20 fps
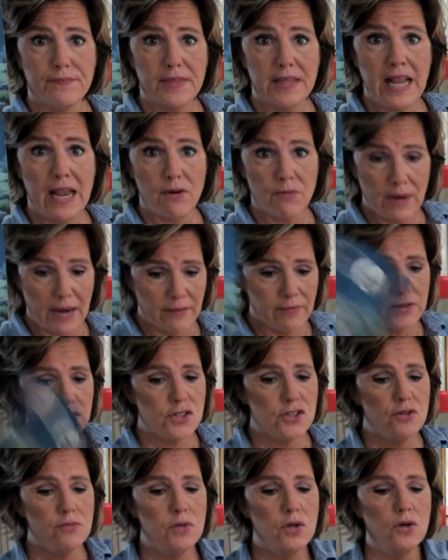I
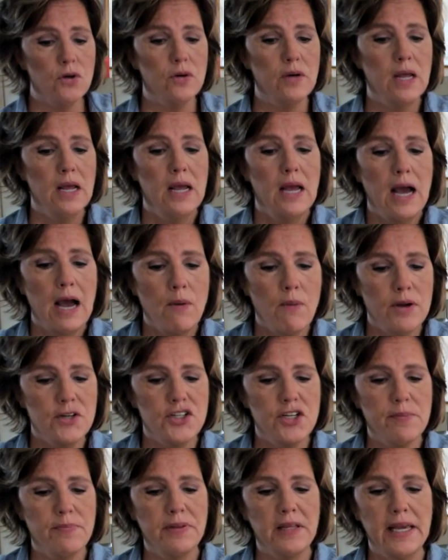want
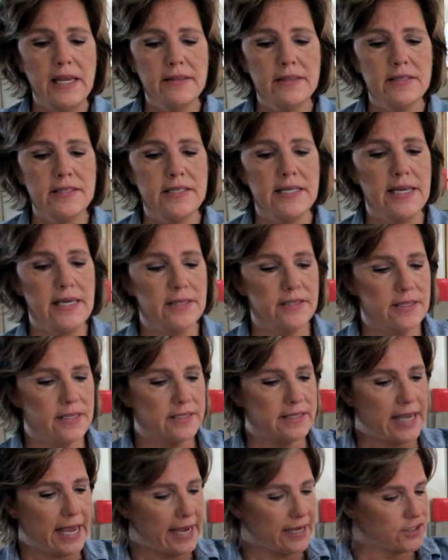you to plant the seeds.
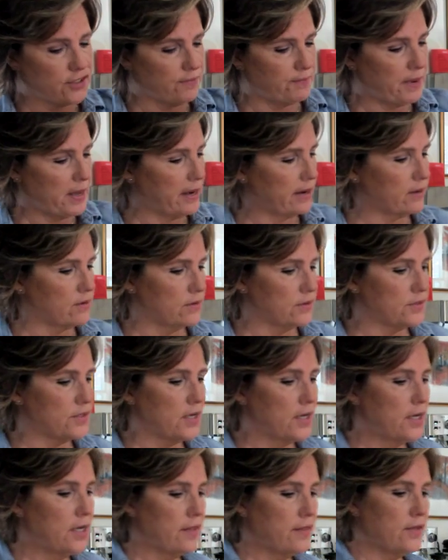This Ace of Pentacles,
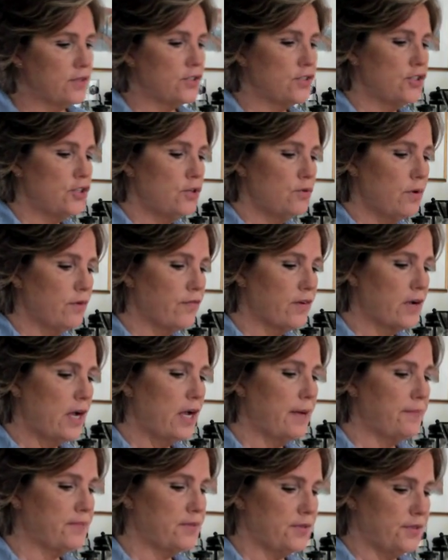this 2 of
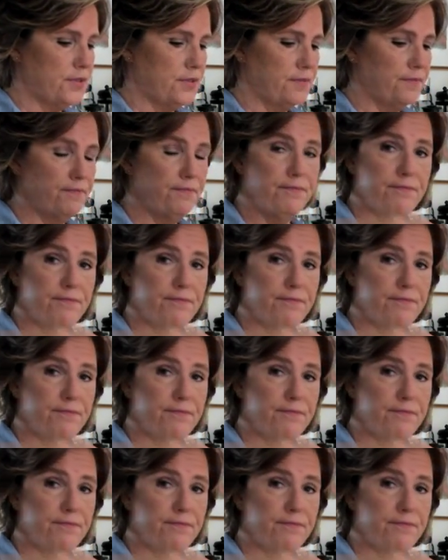Cups.